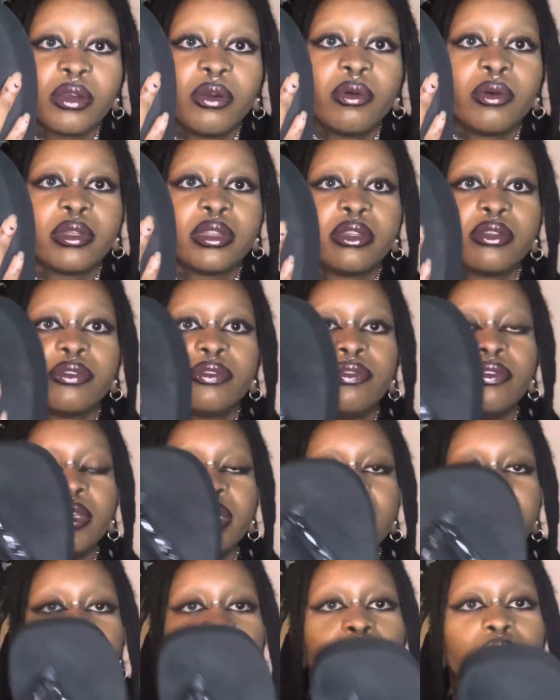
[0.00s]
on the
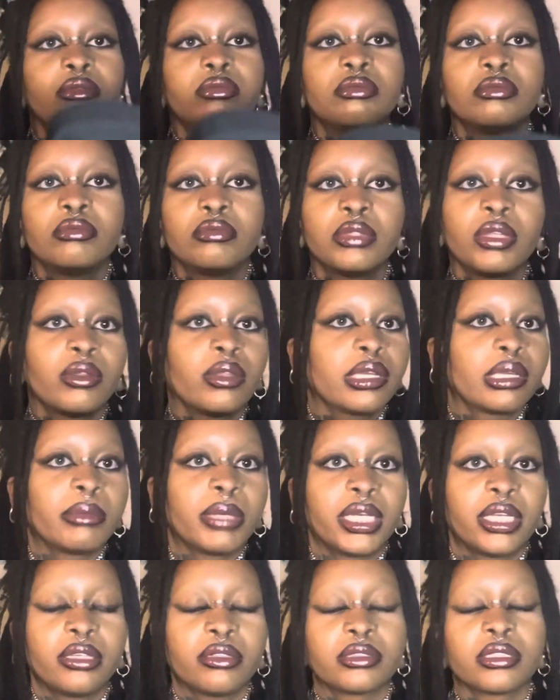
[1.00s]
feet. Oh, don't look at my
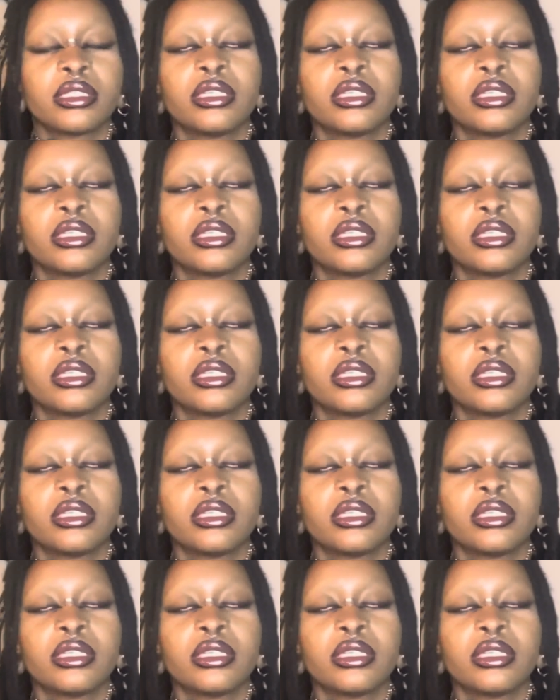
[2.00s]
nails.